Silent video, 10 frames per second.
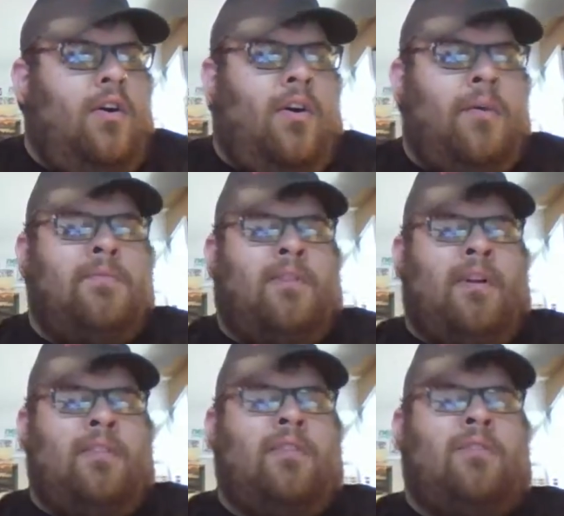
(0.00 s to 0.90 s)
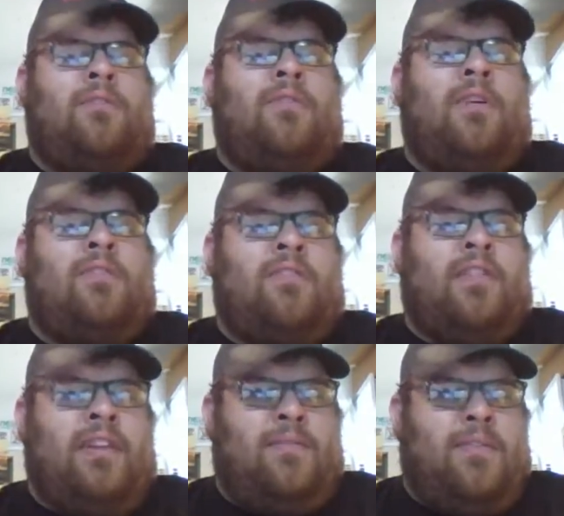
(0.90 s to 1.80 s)
Oh, I'm sorry. I thought it was
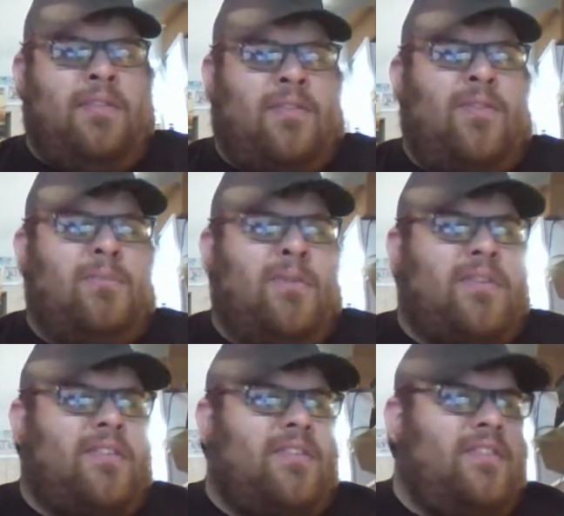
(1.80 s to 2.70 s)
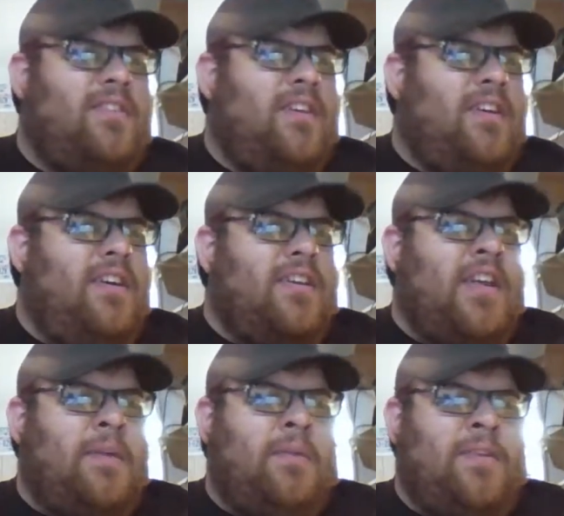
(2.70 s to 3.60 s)
2010 when the Chromebooks
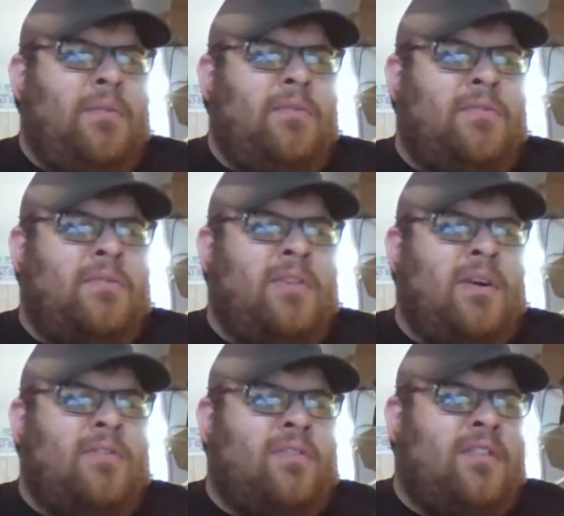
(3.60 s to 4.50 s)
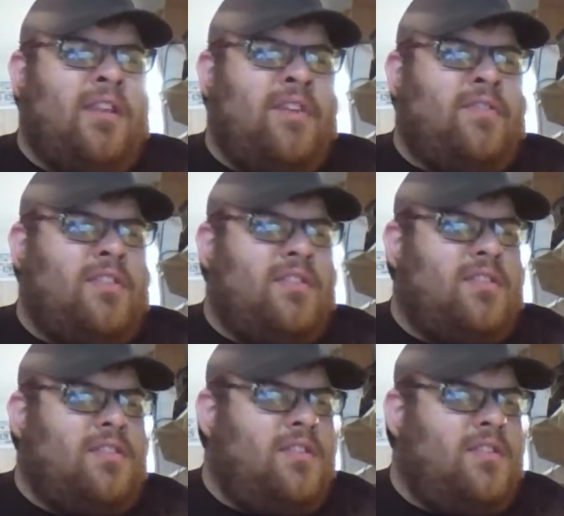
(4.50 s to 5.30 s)
came out. That was 2011.